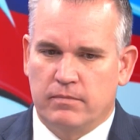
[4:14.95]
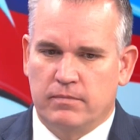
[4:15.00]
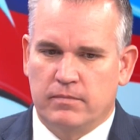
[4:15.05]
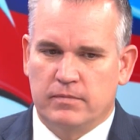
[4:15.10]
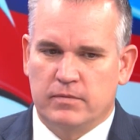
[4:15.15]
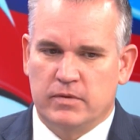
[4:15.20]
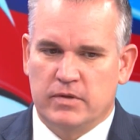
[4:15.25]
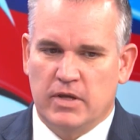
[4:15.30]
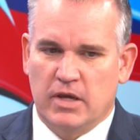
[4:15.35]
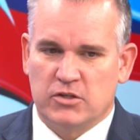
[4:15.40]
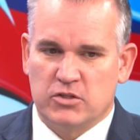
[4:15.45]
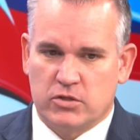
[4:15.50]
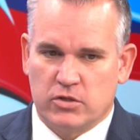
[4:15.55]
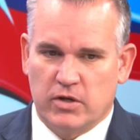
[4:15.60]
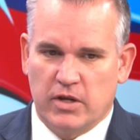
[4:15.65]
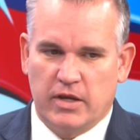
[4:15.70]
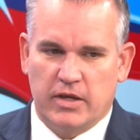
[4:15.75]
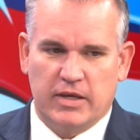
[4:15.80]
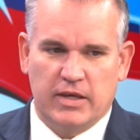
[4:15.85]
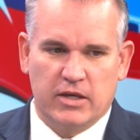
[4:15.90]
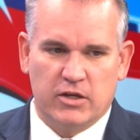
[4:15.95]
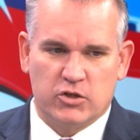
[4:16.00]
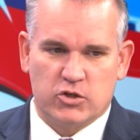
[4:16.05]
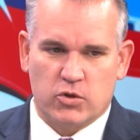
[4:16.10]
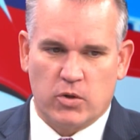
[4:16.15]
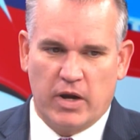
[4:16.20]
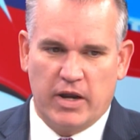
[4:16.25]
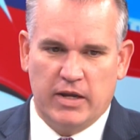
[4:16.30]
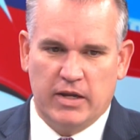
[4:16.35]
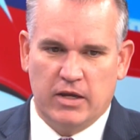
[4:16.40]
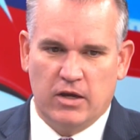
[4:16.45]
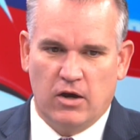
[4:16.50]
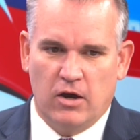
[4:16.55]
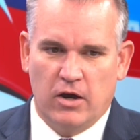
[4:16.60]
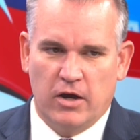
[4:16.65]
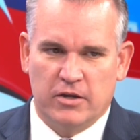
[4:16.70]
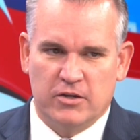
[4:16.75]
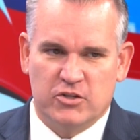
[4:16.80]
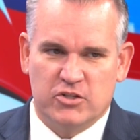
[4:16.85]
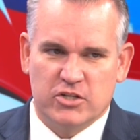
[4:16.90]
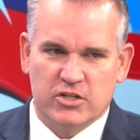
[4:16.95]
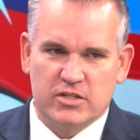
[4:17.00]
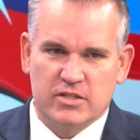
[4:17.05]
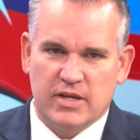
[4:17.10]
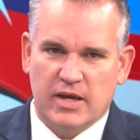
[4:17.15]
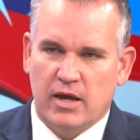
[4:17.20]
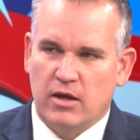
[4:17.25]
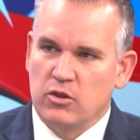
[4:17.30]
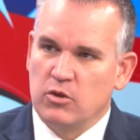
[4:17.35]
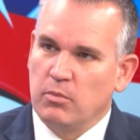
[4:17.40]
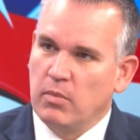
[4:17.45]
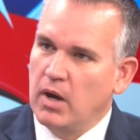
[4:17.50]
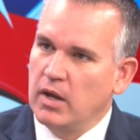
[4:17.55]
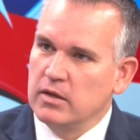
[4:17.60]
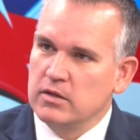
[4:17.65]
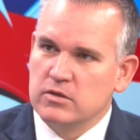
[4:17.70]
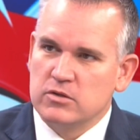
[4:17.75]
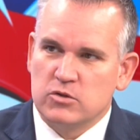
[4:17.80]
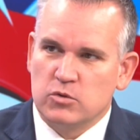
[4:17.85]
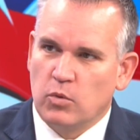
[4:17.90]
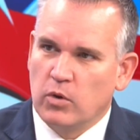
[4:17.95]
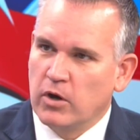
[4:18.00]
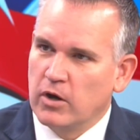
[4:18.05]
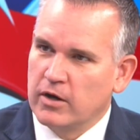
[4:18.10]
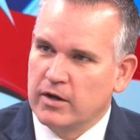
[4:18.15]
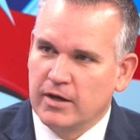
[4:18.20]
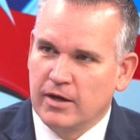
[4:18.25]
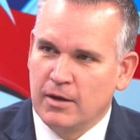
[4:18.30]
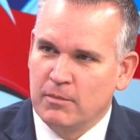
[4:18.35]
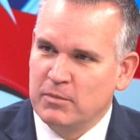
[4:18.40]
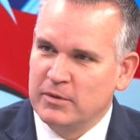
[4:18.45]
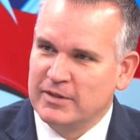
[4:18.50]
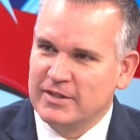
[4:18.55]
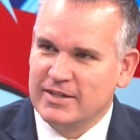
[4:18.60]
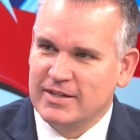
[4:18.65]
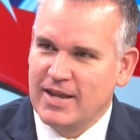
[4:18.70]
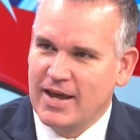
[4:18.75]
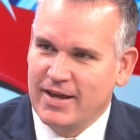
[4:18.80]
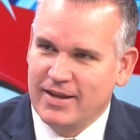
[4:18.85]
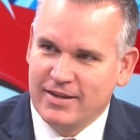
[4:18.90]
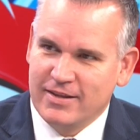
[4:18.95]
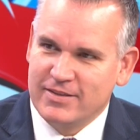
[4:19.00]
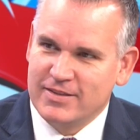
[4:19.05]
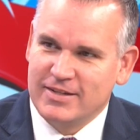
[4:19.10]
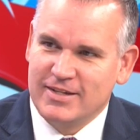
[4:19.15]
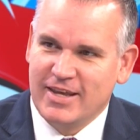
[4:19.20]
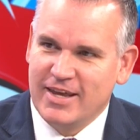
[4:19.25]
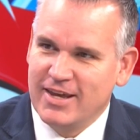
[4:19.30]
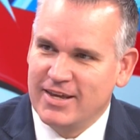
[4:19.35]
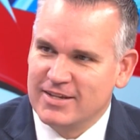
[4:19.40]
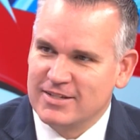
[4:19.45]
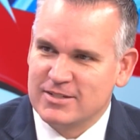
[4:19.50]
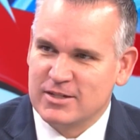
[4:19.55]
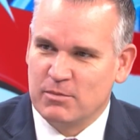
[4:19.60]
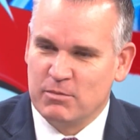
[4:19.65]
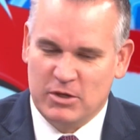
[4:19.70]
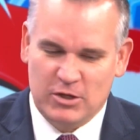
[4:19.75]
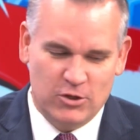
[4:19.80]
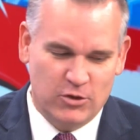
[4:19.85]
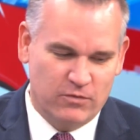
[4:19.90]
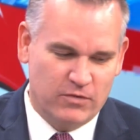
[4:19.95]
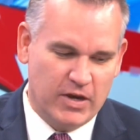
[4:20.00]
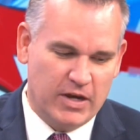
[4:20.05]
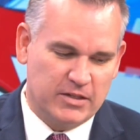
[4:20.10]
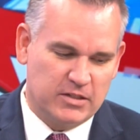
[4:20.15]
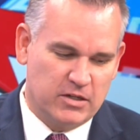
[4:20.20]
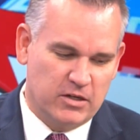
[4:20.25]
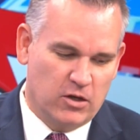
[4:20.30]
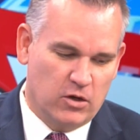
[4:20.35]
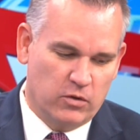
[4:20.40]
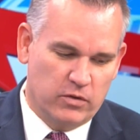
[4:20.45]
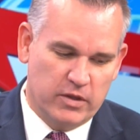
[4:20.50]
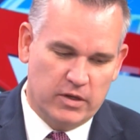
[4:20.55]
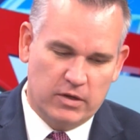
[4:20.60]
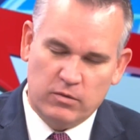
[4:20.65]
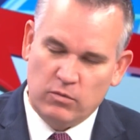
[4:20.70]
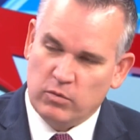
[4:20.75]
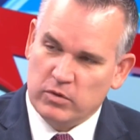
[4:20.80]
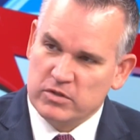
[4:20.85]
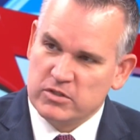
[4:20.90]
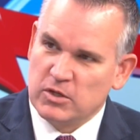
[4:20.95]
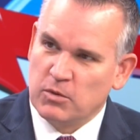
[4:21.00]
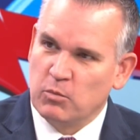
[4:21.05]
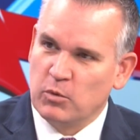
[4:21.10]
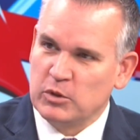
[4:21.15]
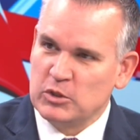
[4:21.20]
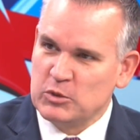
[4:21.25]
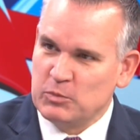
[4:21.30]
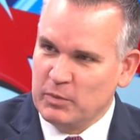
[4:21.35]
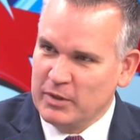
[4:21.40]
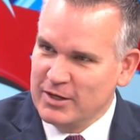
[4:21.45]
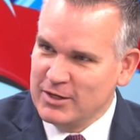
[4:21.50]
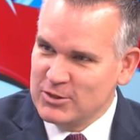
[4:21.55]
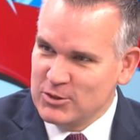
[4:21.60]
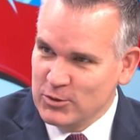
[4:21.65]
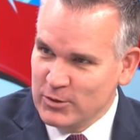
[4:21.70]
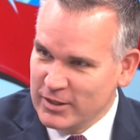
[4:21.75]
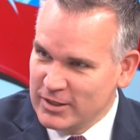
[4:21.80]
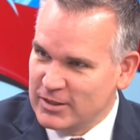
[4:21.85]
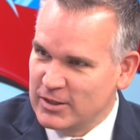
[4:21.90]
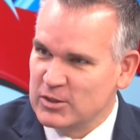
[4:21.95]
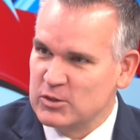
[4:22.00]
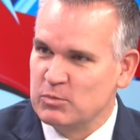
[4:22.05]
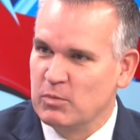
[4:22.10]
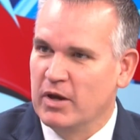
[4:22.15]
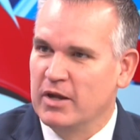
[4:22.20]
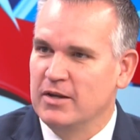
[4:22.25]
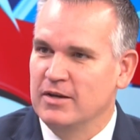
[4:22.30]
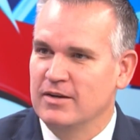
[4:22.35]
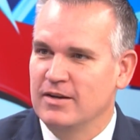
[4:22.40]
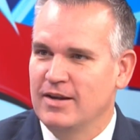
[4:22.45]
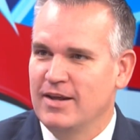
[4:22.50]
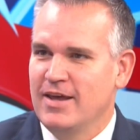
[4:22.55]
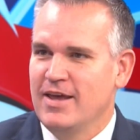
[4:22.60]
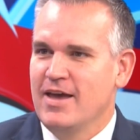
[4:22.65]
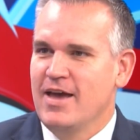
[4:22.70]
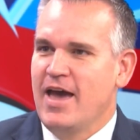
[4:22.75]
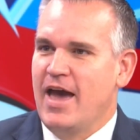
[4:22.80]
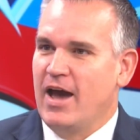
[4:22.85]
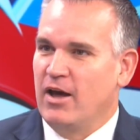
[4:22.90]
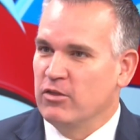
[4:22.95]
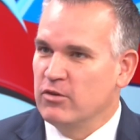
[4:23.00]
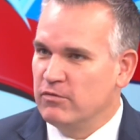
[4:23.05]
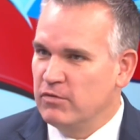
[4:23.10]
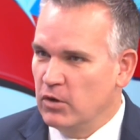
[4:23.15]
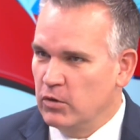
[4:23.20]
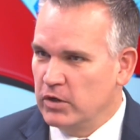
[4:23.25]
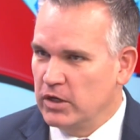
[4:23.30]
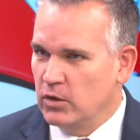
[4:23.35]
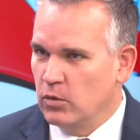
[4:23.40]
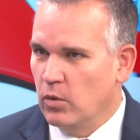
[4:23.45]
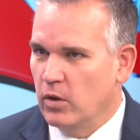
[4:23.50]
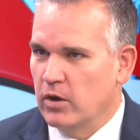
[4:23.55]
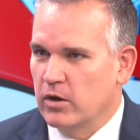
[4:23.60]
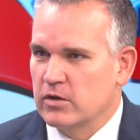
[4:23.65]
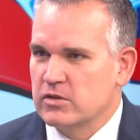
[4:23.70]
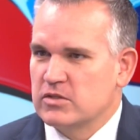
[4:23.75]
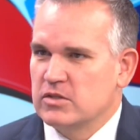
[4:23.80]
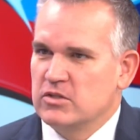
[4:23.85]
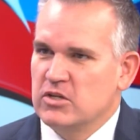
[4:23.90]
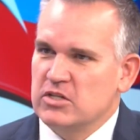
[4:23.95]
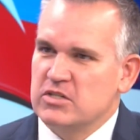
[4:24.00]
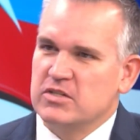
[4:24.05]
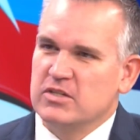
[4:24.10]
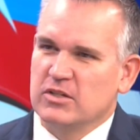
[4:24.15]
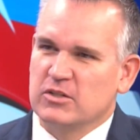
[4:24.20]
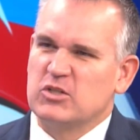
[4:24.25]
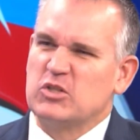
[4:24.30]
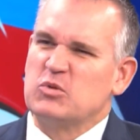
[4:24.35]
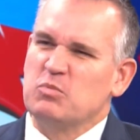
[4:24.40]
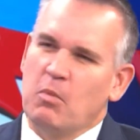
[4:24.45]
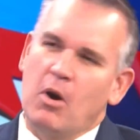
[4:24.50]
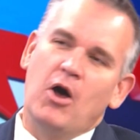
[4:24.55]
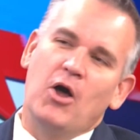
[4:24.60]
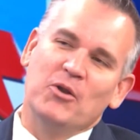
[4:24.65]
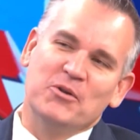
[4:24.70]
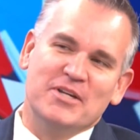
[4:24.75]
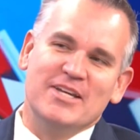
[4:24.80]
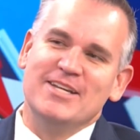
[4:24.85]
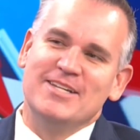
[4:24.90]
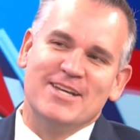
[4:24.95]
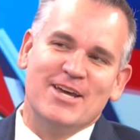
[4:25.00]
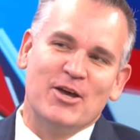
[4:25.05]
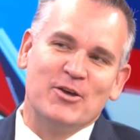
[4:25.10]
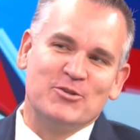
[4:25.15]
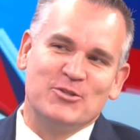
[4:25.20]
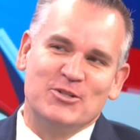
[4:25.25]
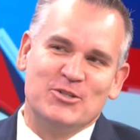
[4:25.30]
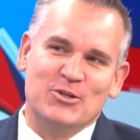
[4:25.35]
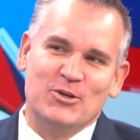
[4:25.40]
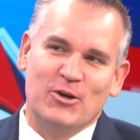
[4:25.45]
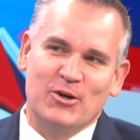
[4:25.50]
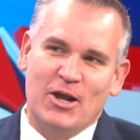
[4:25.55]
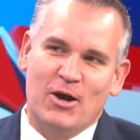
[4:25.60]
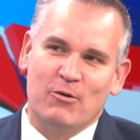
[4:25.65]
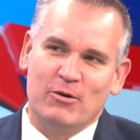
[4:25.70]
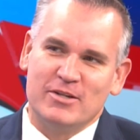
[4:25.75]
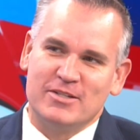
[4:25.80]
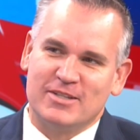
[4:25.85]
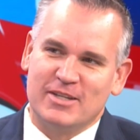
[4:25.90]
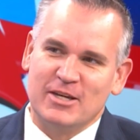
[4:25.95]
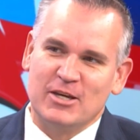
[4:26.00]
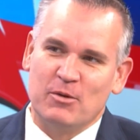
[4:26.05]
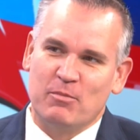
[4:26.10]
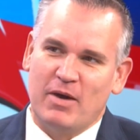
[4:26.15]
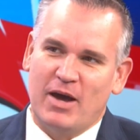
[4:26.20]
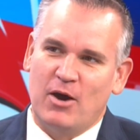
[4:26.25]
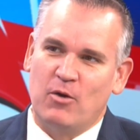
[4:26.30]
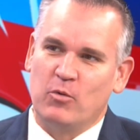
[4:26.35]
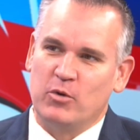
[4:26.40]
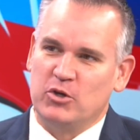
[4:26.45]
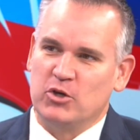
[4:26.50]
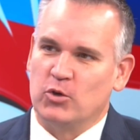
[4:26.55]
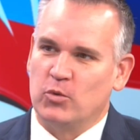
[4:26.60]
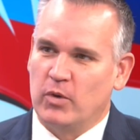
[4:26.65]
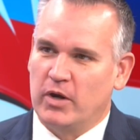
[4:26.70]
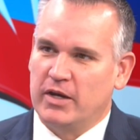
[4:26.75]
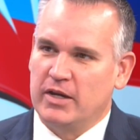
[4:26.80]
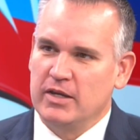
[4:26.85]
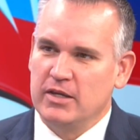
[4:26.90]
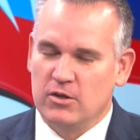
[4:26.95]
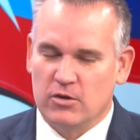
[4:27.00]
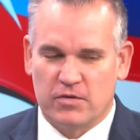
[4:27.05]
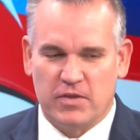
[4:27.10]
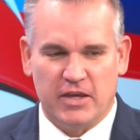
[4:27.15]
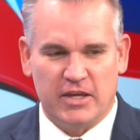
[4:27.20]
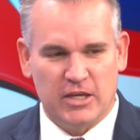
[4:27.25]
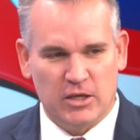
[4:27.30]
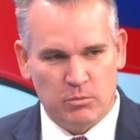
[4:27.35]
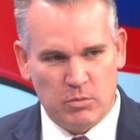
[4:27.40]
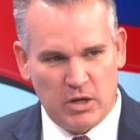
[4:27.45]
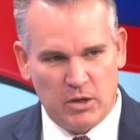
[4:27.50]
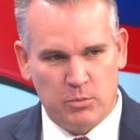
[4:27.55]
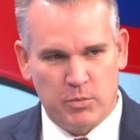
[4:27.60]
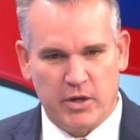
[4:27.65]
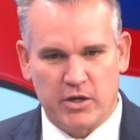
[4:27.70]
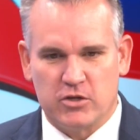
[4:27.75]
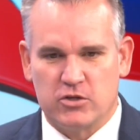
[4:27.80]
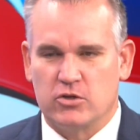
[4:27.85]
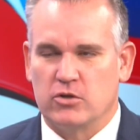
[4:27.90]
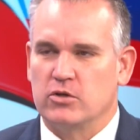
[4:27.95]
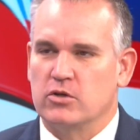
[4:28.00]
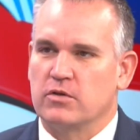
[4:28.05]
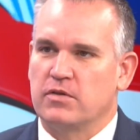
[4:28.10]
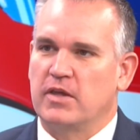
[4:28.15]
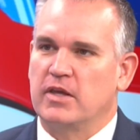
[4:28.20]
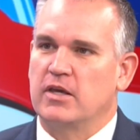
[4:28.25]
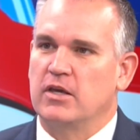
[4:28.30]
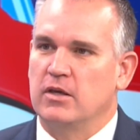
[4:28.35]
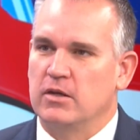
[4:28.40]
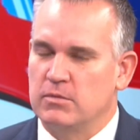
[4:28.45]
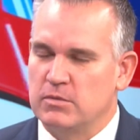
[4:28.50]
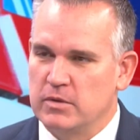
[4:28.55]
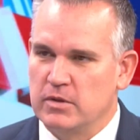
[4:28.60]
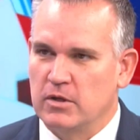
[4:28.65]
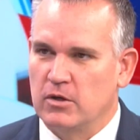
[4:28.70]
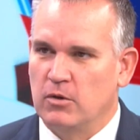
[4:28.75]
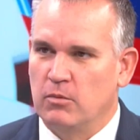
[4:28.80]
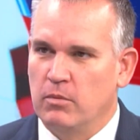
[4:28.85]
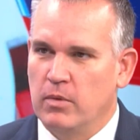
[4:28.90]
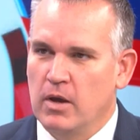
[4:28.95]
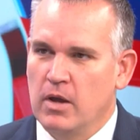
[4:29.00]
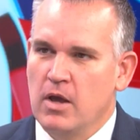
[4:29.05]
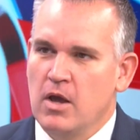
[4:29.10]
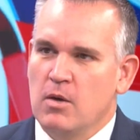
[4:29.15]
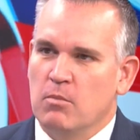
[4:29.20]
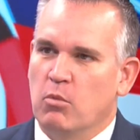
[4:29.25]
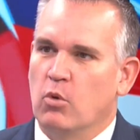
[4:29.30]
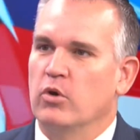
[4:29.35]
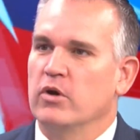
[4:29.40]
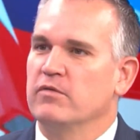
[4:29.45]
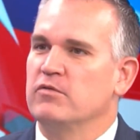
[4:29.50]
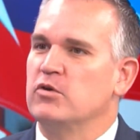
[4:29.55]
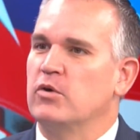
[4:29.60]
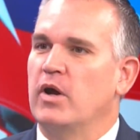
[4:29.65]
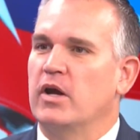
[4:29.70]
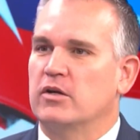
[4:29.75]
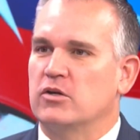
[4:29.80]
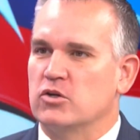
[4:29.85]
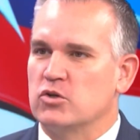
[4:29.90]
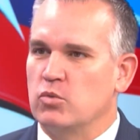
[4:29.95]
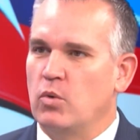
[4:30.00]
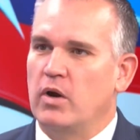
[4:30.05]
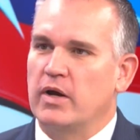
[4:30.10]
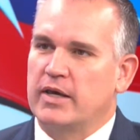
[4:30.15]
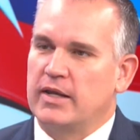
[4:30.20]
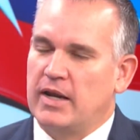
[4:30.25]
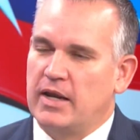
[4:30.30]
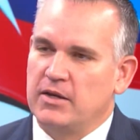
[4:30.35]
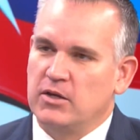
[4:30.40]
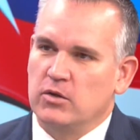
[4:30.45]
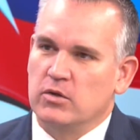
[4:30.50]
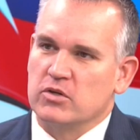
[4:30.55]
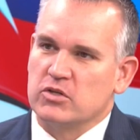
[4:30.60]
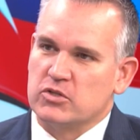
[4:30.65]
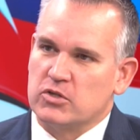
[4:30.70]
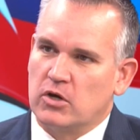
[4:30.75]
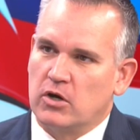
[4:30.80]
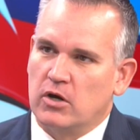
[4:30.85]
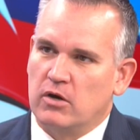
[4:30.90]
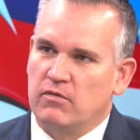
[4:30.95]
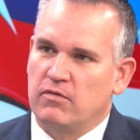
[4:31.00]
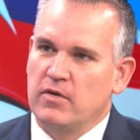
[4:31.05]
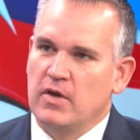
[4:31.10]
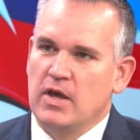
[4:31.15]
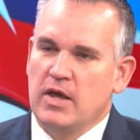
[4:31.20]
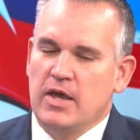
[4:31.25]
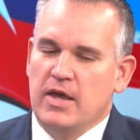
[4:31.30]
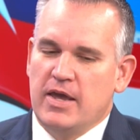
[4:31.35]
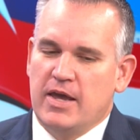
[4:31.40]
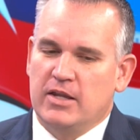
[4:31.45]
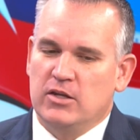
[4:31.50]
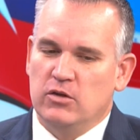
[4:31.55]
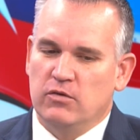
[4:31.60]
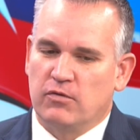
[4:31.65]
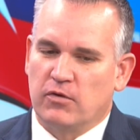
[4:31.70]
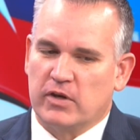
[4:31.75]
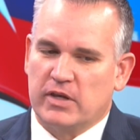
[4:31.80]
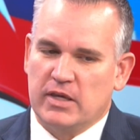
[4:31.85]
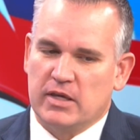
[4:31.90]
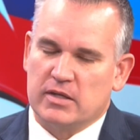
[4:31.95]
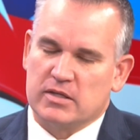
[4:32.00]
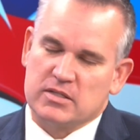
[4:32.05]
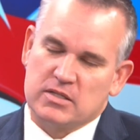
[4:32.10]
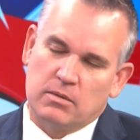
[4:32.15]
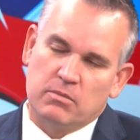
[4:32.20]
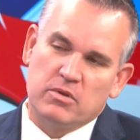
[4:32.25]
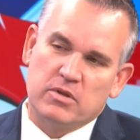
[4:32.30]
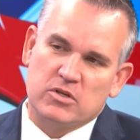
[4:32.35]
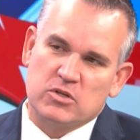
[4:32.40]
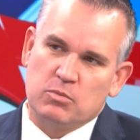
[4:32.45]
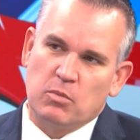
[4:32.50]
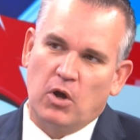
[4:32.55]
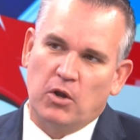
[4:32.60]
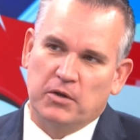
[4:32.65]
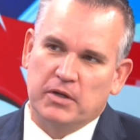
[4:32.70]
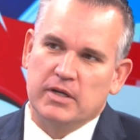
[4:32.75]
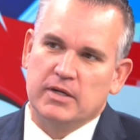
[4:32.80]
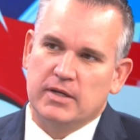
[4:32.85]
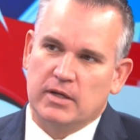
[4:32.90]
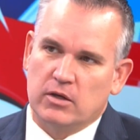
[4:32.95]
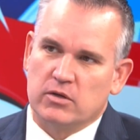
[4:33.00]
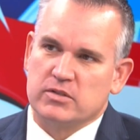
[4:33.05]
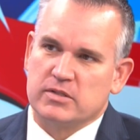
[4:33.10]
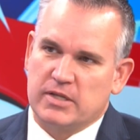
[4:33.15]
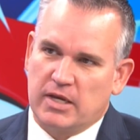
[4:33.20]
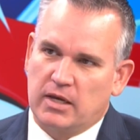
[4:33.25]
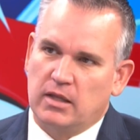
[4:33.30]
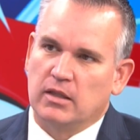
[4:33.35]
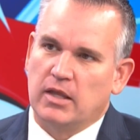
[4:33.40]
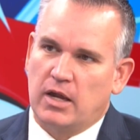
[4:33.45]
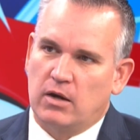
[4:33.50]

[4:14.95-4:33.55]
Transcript: yesterday again training on just how the buttons work up at the at the dais. I mean, you've got to know that when someone speaks, you hit this button, how the voting works, just the small details that you don't always think about mm -hmm. when mm-hmm. you're running. You're thinking big picture, you're thinking, you know, board of directors, what can I do to serve? And you forget some of the small details take a lot of